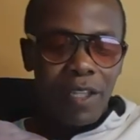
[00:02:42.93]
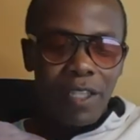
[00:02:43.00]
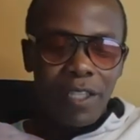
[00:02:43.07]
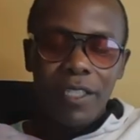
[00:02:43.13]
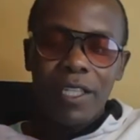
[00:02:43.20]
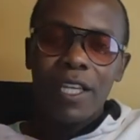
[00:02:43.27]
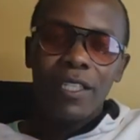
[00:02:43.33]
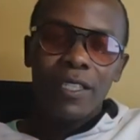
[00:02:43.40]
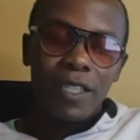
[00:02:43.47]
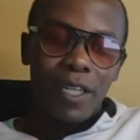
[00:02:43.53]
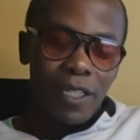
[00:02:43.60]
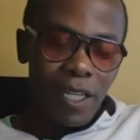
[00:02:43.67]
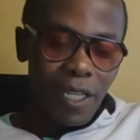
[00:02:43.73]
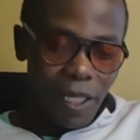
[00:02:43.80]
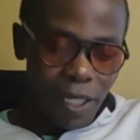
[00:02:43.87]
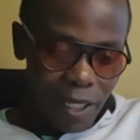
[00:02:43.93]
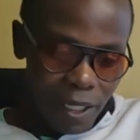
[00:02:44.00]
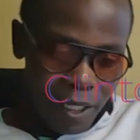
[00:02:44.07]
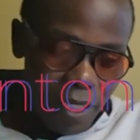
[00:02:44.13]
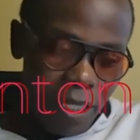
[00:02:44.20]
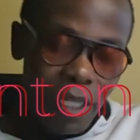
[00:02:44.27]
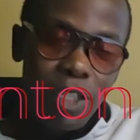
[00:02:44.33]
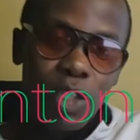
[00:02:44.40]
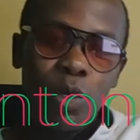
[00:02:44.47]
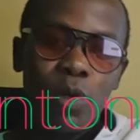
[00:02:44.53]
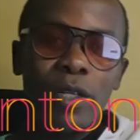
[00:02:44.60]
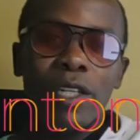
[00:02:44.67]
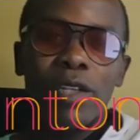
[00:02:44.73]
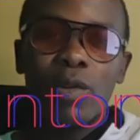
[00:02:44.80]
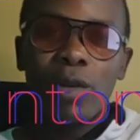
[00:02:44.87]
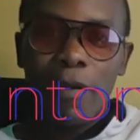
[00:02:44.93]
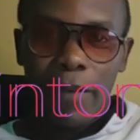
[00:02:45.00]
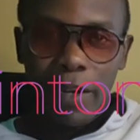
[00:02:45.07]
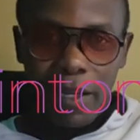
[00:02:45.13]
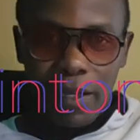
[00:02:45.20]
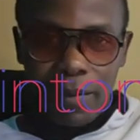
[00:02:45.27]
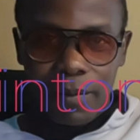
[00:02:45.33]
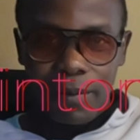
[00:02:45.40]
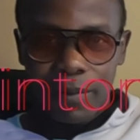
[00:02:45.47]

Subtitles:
This guy is none other than Clinton the Traveler.